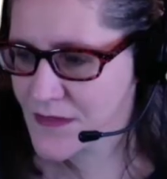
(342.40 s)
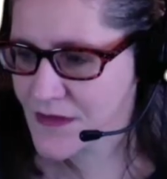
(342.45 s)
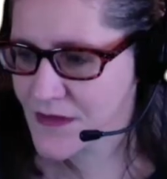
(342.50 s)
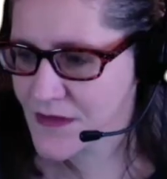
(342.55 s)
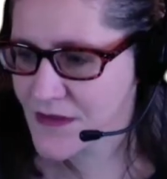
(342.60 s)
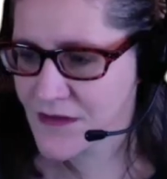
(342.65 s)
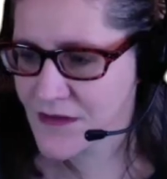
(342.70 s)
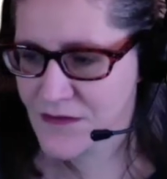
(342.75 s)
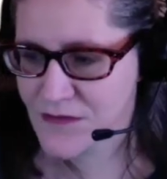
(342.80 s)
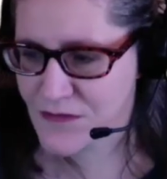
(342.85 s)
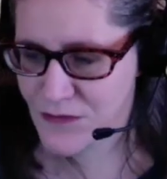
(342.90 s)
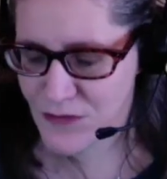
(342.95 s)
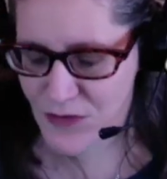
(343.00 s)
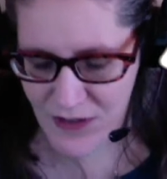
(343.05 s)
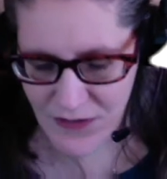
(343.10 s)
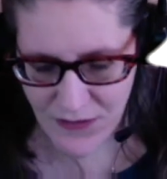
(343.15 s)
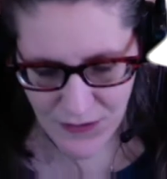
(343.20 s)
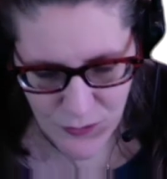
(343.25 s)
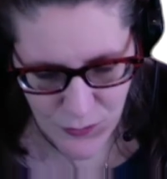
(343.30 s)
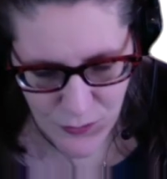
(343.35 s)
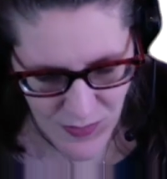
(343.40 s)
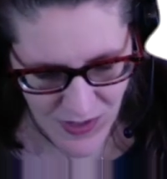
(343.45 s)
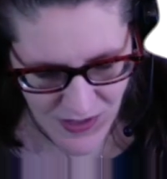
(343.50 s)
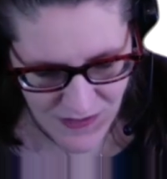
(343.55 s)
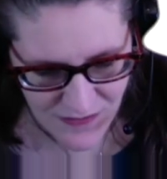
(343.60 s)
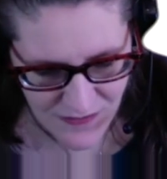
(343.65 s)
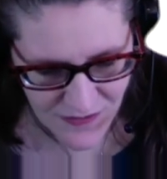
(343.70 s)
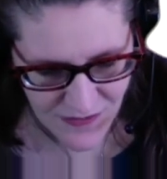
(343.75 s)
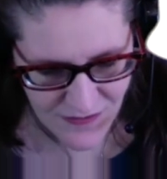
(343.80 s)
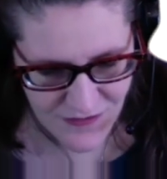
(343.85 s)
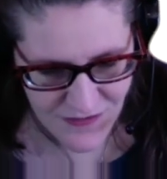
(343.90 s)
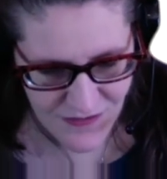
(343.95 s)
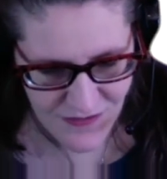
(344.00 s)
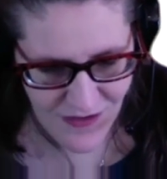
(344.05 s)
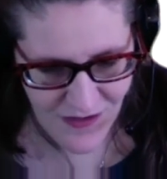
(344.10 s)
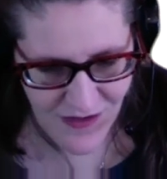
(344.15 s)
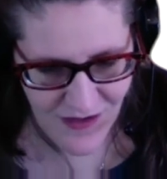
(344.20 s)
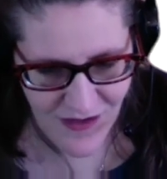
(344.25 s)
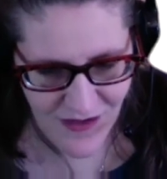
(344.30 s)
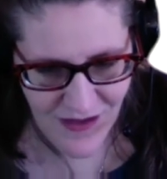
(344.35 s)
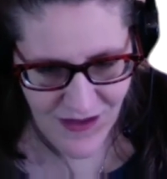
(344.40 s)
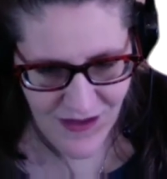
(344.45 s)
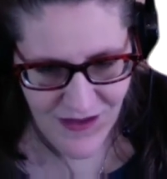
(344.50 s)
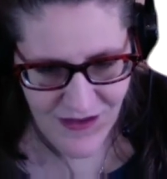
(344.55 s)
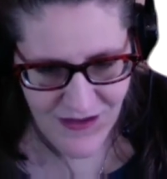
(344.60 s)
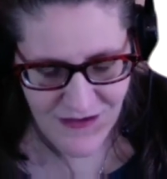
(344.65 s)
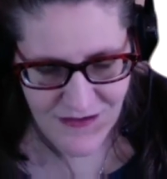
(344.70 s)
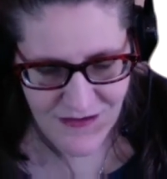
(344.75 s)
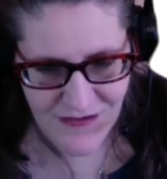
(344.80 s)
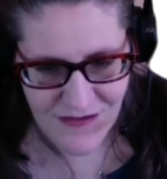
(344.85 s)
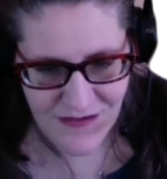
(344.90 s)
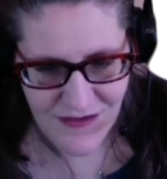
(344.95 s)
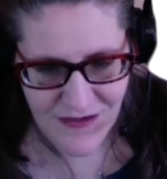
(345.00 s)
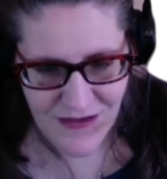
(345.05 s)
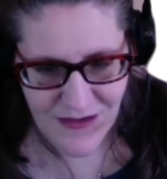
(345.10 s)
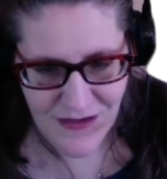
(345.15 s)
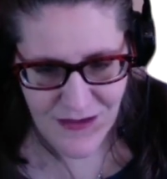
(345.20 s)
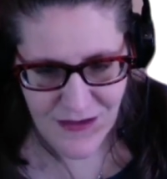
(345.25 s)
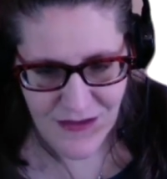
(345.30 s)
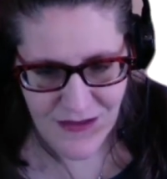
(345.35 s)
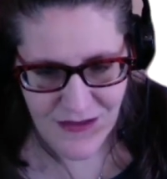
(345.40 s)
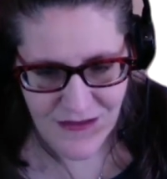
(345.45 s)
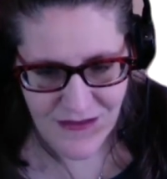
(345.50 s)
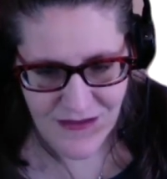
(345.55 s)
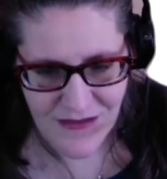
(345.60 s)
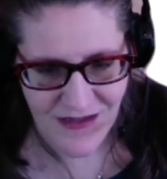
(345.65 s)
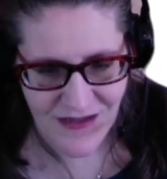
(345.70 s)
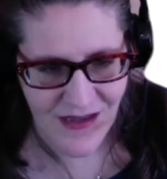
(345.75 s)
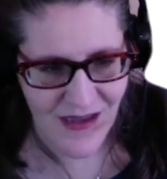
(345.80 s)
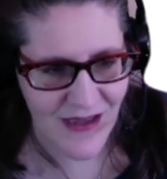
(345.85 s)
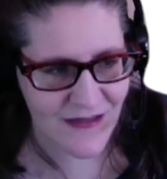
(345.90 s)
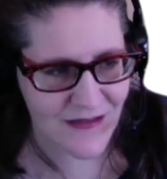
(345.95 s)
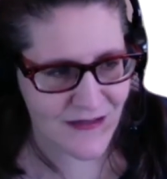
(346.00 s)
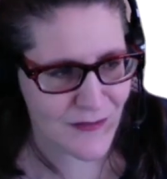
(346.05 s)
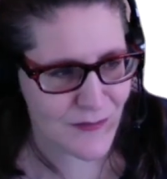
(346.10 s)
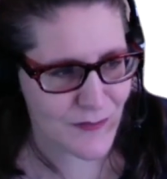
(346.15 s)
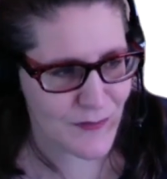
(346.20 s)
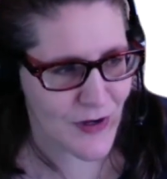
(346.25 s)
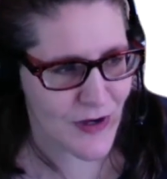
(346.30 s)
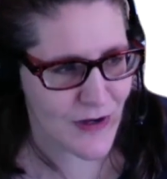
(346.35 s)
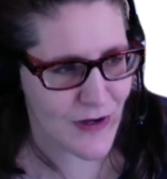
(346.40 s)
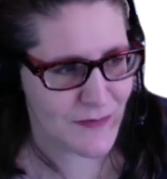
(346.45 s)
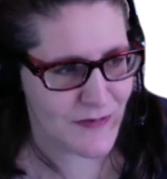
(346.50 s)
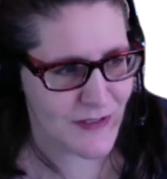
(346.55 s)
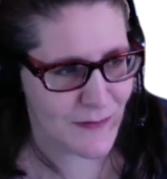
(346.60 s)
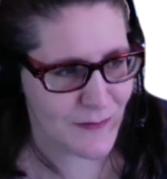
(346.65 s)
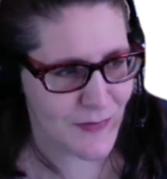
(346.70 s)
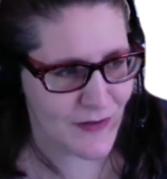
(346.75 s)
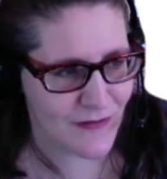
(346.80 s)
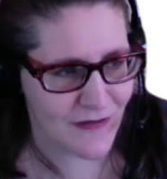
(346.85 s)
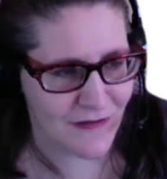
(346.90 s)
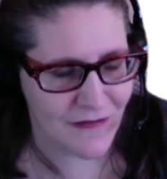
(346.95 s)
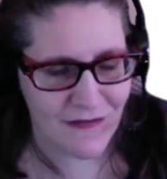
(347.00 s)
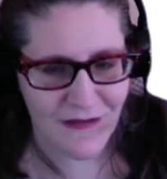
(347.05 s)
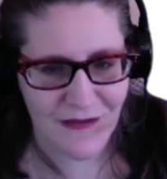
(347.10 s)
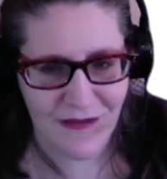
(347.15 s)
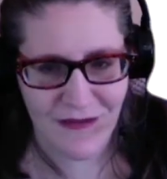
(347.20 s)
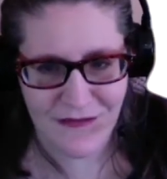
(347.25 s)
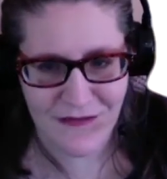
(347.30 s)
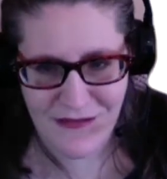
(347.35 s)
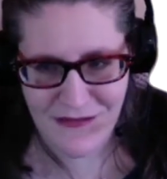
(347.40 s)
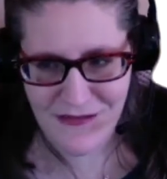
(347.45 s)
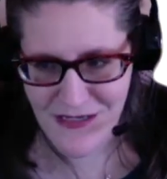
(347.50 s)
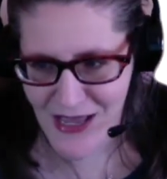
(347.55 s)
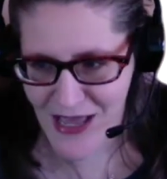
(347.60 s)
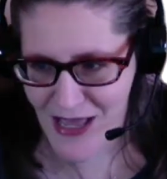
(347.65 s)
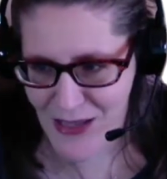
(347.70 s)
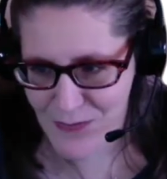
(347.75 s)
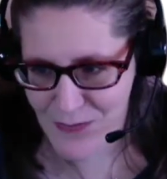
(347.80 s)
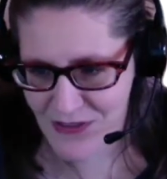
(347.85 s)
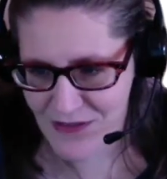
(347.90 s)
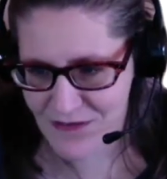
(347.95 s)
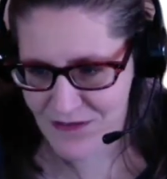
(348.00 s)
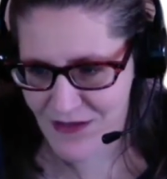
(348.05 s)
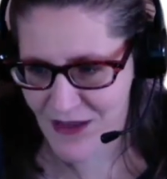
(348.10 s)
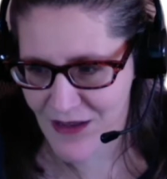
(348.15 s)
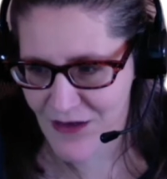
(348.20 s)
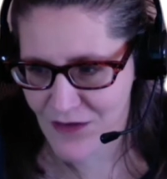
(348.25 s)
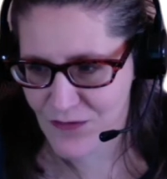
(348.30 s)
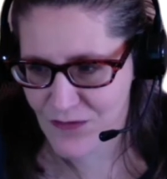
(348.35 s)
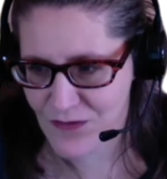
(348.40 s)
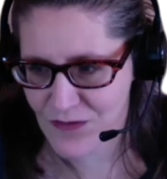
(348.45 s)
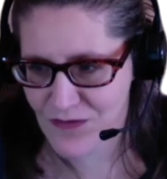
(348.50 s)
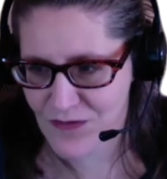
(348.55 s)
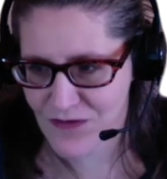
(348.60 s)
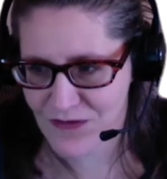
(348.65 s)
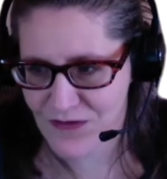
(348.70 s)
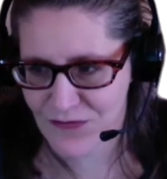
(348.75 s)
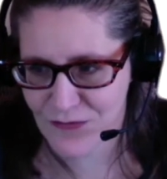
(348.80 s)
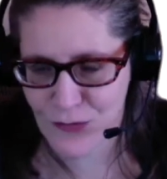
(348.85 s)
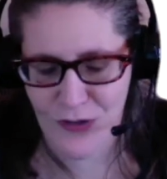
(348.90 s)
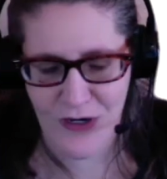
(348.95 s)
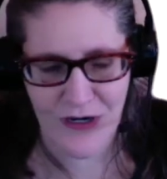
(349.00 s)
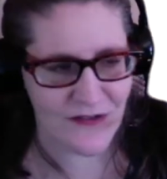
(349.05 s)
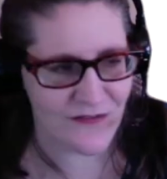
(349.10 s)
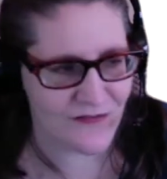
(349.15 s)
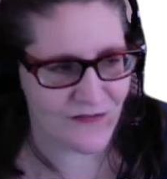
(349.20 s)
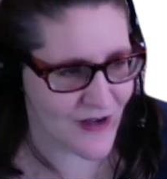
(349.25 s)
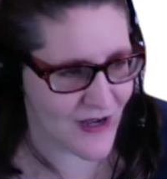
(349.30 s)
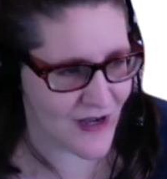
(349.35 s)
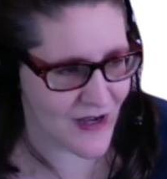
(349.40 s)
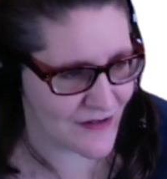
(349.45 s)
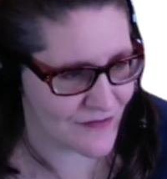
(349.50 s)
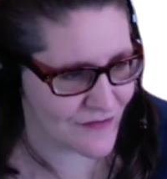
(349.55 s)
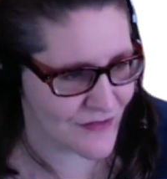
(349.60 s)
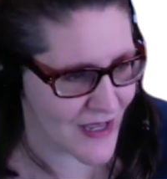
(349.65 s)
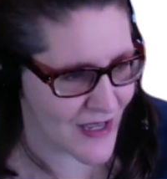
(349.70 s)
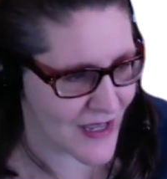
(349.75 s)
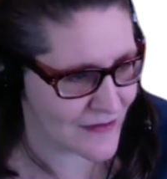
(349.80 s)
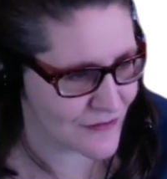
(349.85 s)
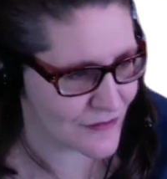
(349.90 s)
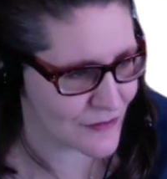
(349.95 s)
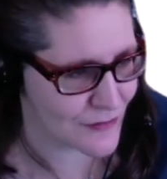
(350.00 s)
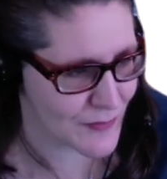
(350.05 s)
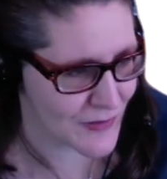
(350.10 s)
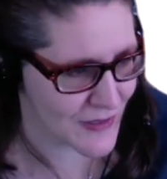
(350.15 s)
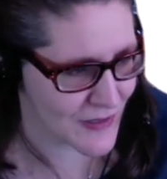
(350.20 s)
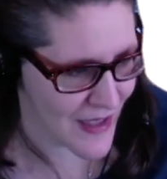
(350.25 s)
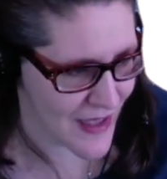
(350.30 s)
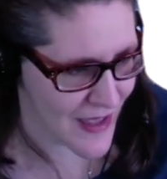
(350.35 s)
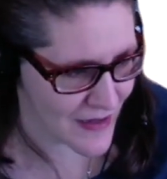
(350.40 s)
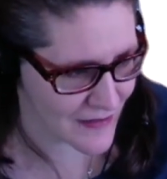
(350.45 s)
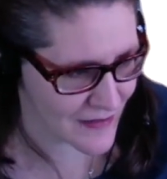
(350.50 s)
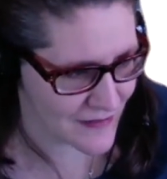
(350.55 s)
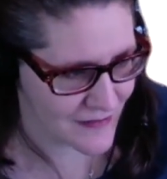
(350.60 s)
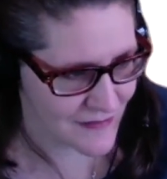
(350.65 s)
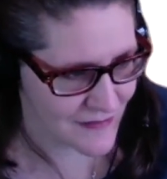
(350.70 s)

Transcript: is trying to get you a message. And the cat that popped up on the thing is a tabby. Now, 4 out of 5 cats are black,